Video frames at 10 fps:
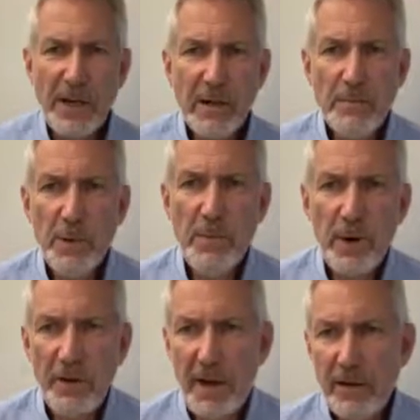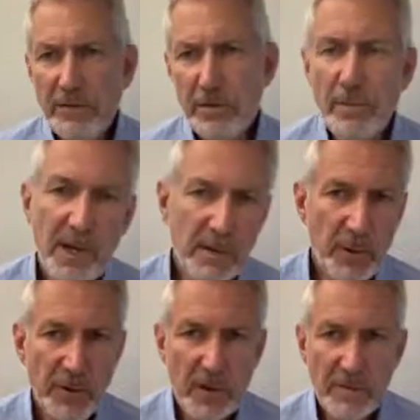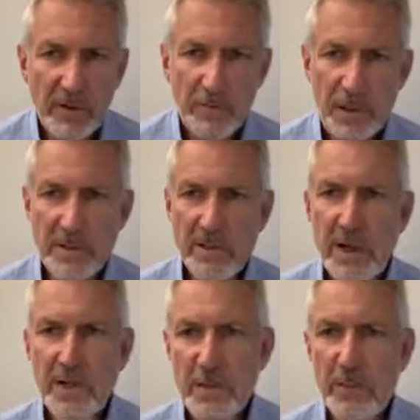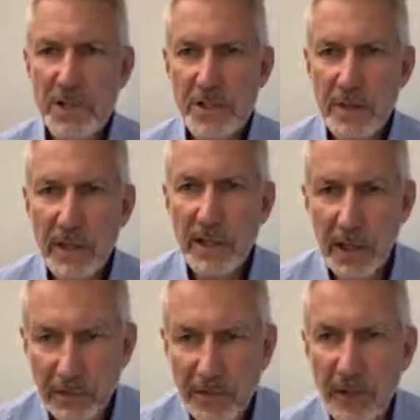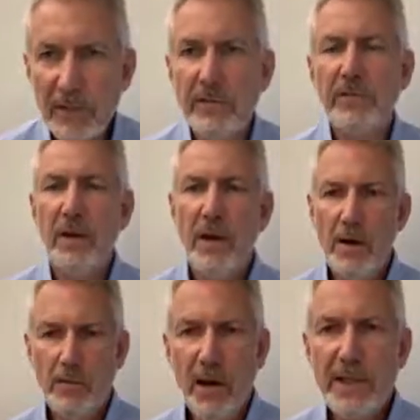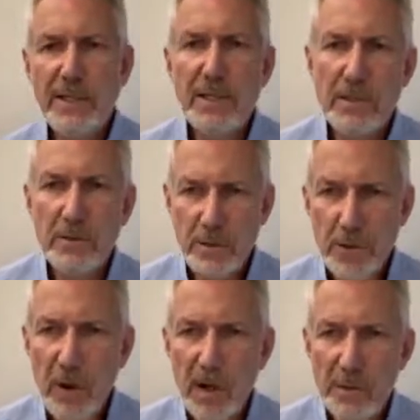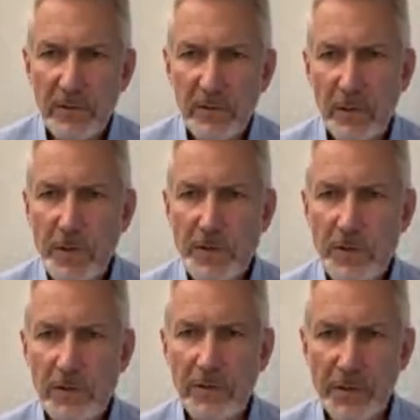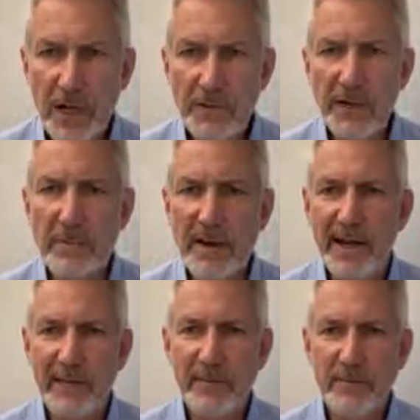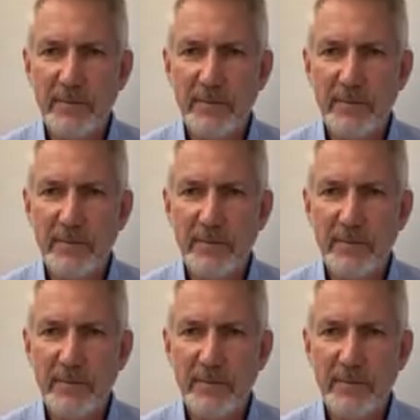we're going to move on now to the main body of this presentation, which are the case studies relating to new Ibis solutions for direct mailing.